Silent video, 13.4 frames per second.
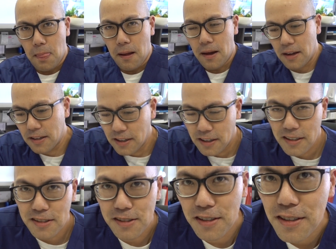Hi
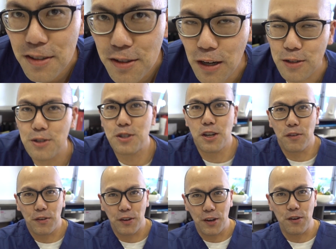guys, Dr.
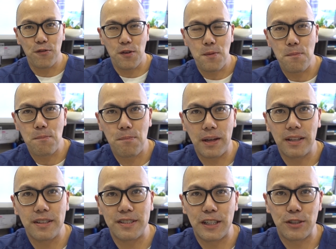Jeff here from
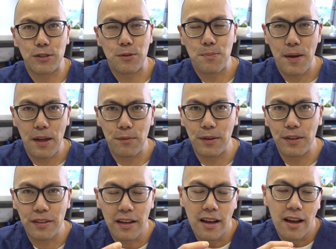Bella Dental
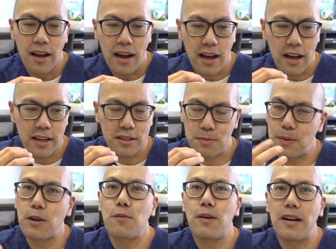Penrith. It's
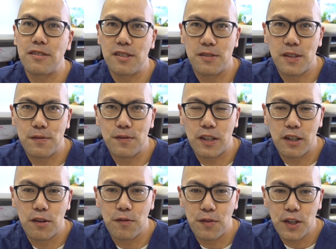been a while since I've done
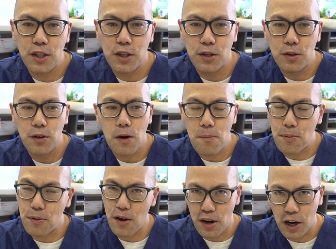a video
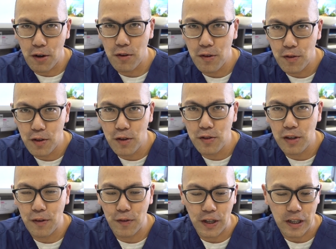product review,
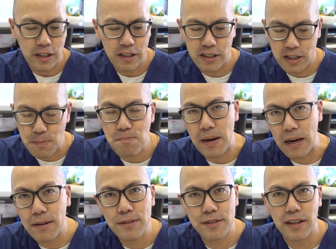so I figured it's
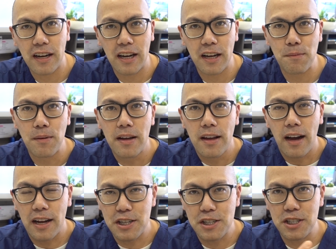about time
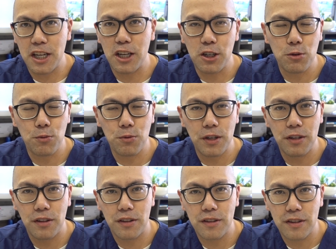I shared
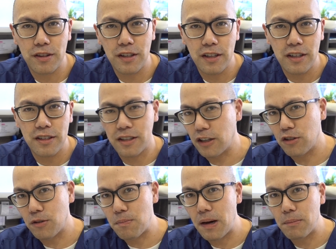with the
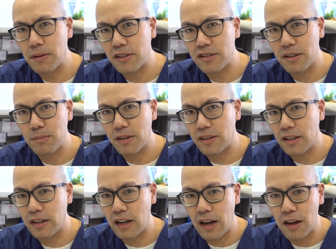dental public something
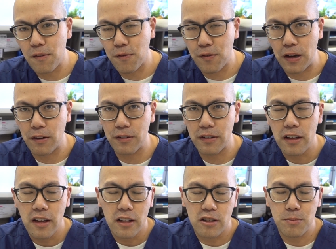that I've found
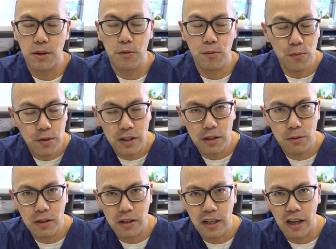to be
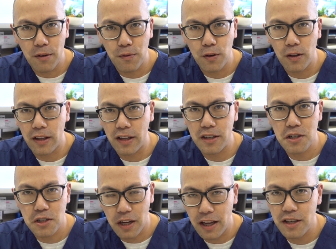really helpful in
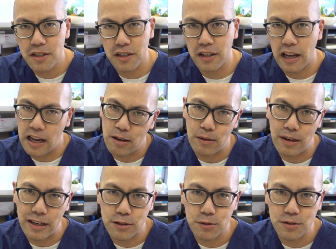changing how
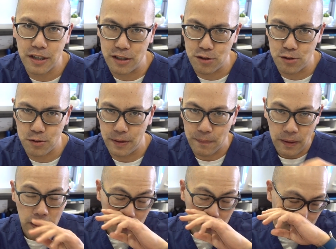I do dentistry.
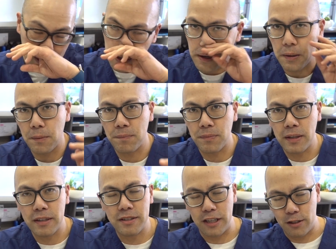Now,
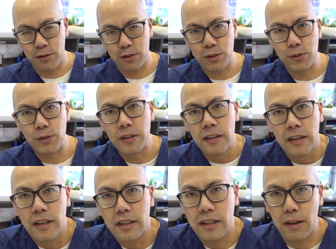in dental school,
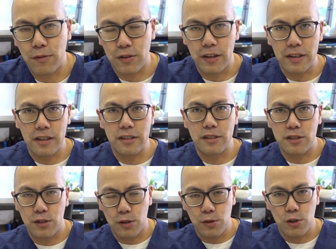they've taught
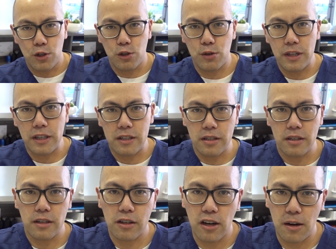us to
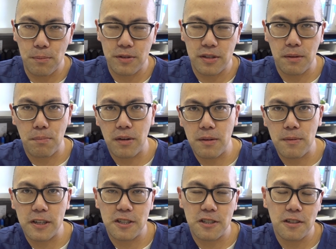treat composite pretty
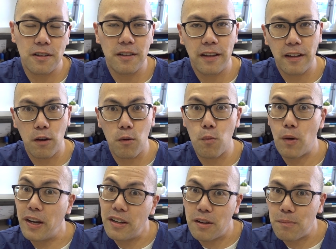much like
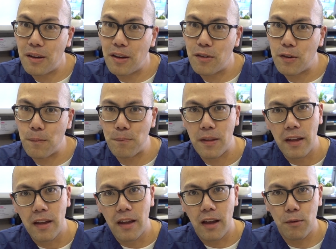white amalgam.
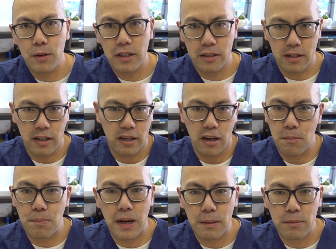We cut
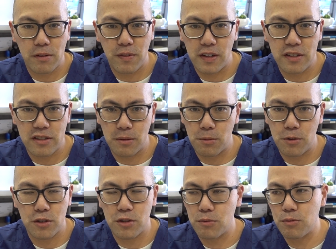our preps very
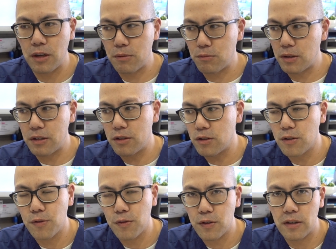similar to what we'd
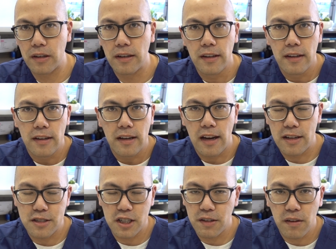do for a
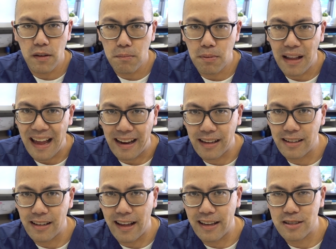GV black
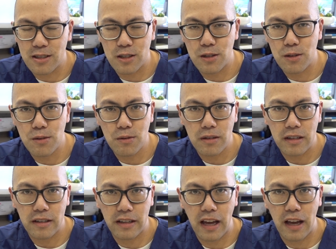class
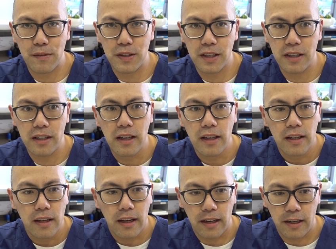2 cavity,
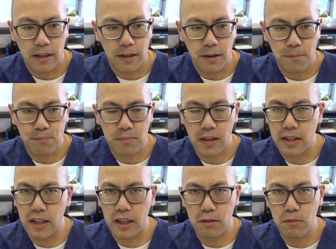
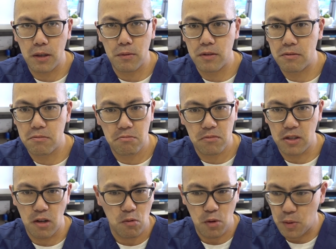and then we
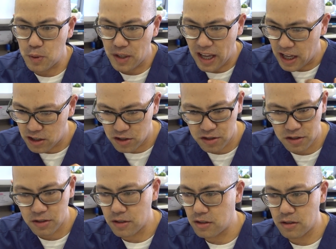would
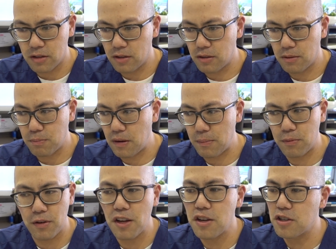etch the
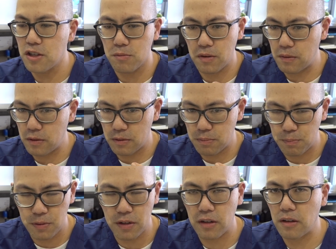preparation. We would
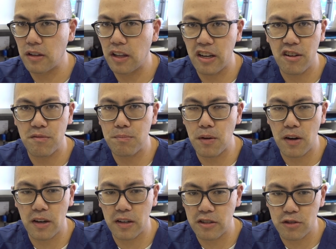put our layer of
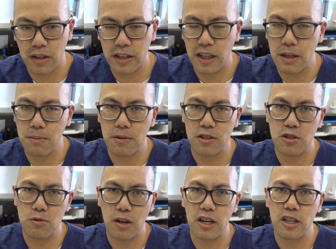bond, try to keep it as
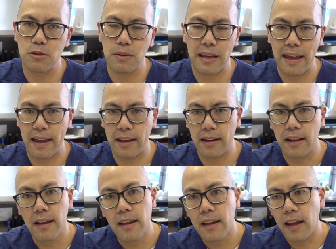dry as we can,
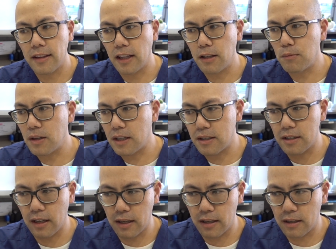and then we'd
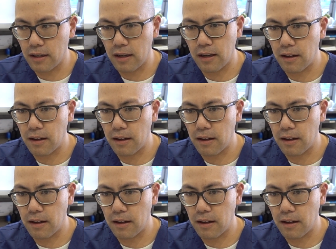take